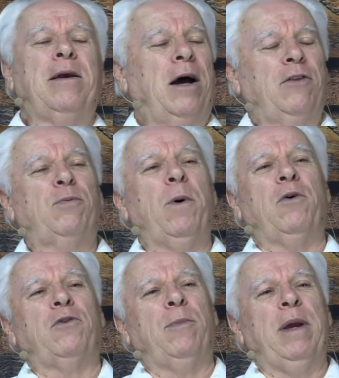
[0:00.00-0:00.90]
God
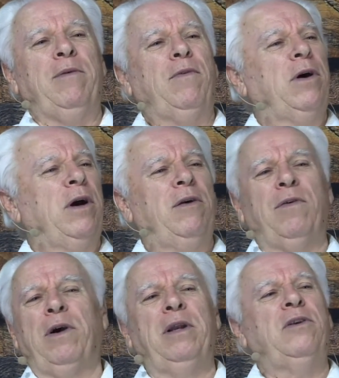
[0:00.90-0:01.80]
spoke to me very,
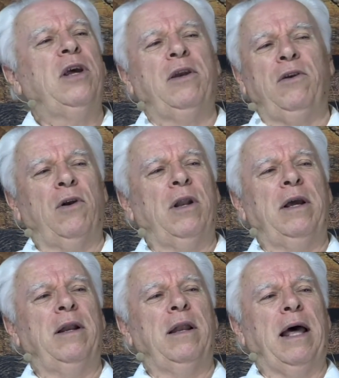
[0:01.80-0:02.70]
very
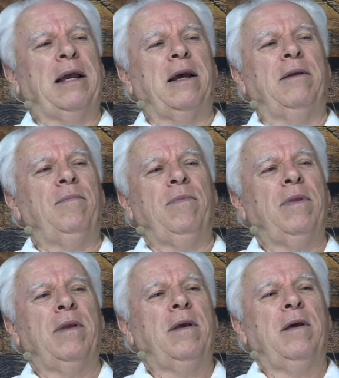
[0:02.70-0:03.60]
tenderly, like a
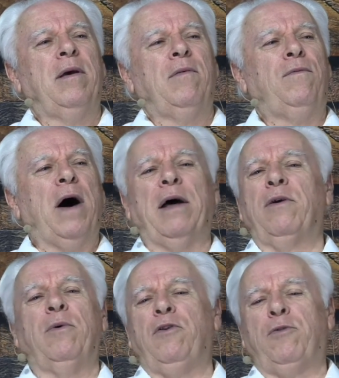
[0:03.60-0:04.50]

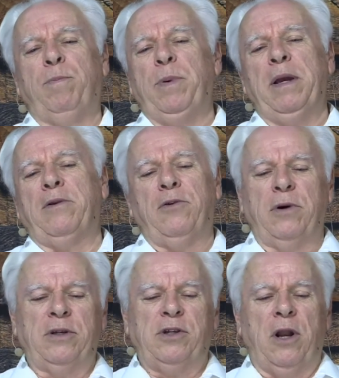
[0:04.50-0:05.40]
father would speak
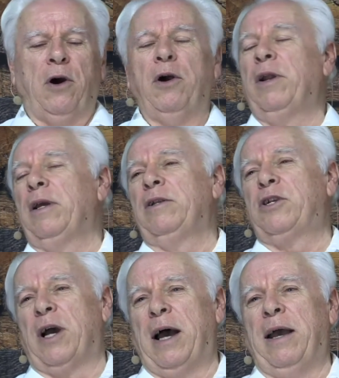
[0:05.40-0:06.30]
to a hurting
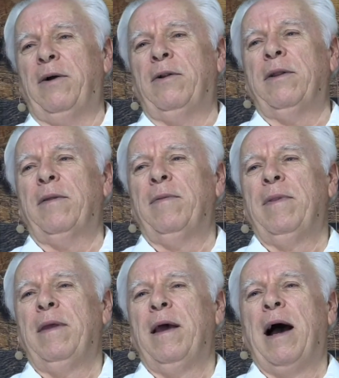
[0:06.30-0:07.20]
child.
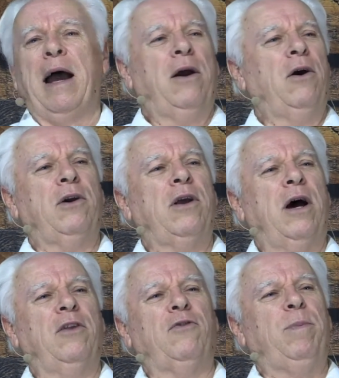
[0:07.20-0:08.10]
I heard
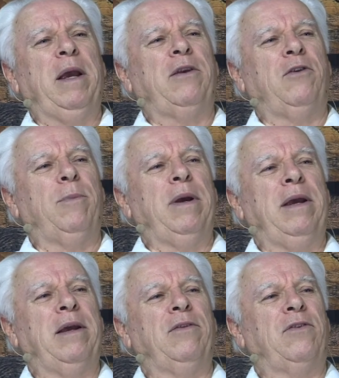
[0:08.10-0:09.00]
God speak to
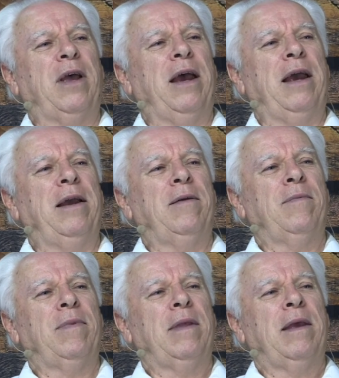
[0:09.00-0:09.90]
me and say,
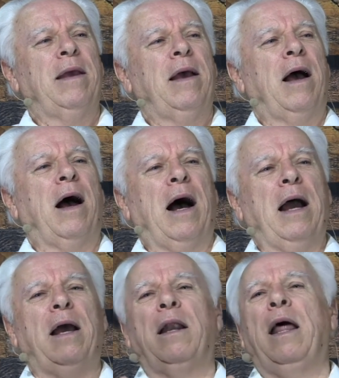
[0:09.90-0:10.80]

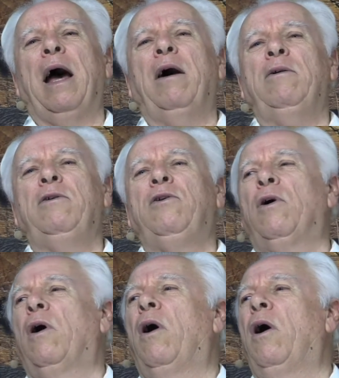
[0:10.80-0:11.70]
I allowed
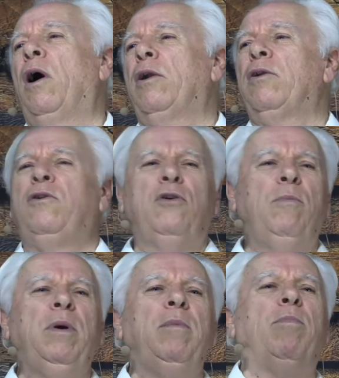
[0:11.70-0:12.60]
your heart to
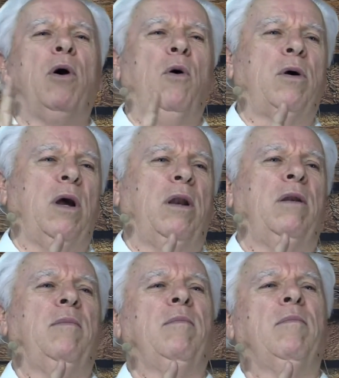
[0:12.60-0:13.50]
be broken